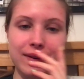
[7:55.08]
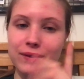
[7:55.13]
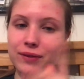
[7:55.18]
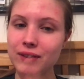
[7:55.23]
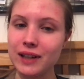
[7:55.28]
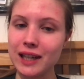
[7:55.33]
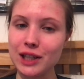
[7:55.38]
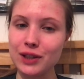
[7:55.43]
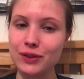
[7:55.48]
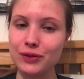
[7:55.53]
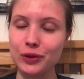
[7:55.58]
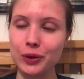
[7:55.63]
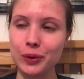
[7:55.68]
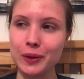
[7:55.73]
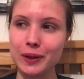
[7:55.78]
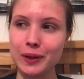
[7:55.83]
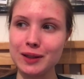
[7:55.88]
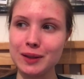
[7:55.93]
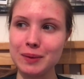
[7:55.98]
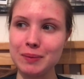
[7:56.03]
Flash
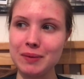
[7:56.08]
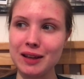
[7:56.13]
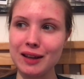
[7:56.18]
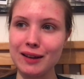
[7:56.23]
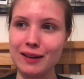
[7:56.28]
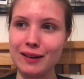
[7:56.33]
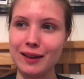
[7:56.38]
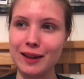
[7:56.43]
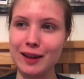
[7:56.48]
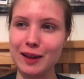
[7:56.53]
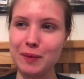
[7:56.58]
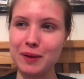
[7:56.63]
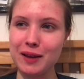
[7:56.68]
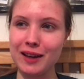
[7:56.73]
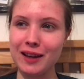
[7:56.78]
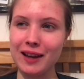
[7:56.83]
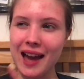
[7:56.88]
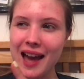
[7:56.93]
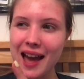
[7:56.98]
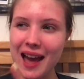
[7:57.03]
forward to me keeping